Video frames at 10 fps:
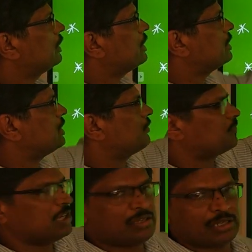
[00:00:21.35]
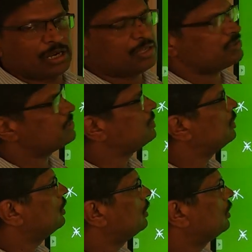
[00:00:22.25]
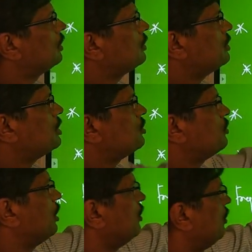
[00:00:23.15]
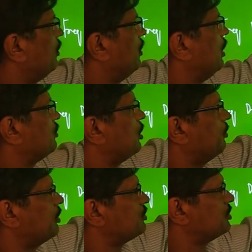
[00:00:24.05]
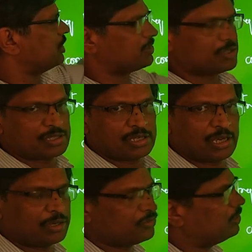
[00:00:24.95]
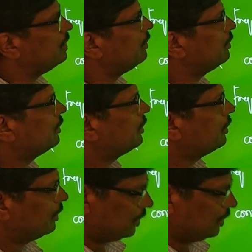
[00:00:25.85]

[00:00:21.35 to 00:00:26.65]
transforms, DTFT. That is, this is lecture number 6